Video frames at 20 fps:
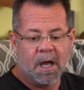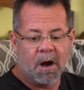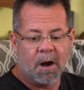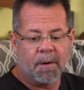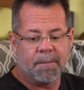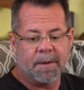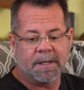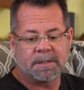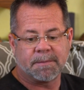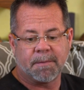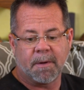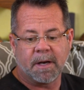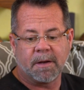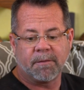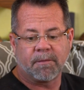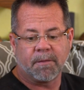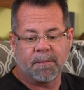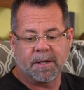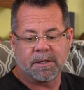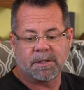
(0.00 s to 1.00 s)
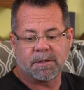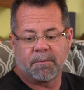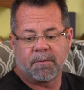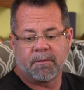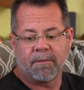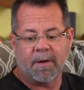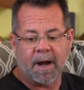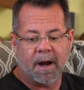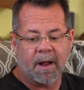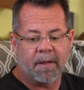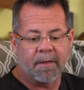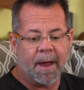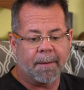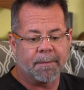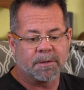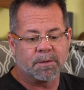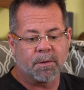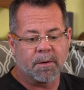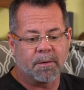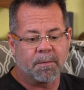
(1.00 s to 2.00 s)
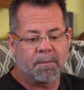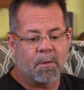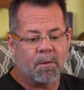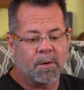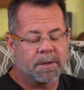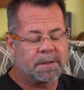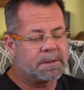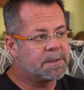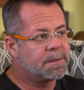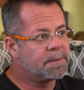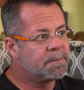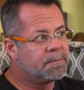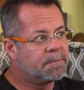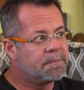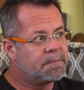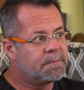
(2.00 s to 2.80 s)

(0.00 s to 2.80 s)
are based on information provided on laboratory reports.